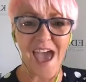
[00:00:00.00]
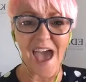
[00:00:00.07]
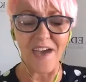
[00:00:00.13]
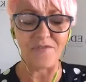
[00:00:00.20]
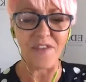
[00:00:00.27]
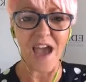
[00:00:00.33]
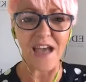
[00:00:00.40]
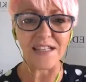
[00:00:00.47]

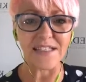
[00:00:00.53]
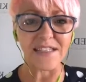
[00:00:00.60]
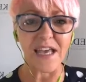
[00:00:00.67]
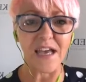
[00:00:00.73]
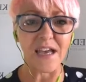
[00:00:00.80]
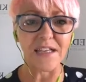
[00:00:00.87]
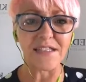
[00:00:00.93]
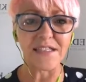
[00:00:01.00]
and that's
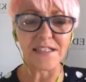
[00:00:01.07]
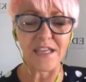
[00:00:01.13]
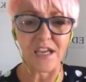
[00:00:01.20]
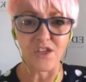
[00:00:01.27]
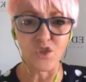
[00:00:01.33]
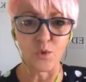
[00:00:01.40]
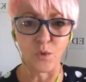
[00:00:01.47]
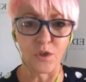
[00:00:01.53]
a
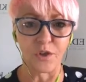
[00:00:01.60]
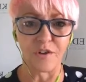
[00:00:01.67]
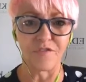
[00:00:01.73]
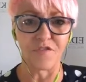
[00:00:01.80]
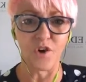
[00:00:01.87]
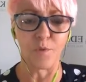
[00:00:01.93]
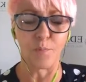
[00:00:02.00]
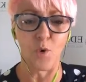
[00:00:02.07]
scheduler
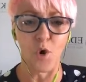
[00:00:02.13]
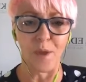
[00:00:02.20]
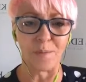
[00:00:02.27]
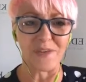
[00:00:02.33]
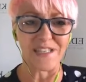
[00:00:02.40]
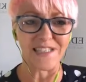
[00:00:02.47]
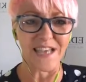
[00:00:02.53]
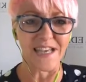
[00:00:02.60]
for appointments.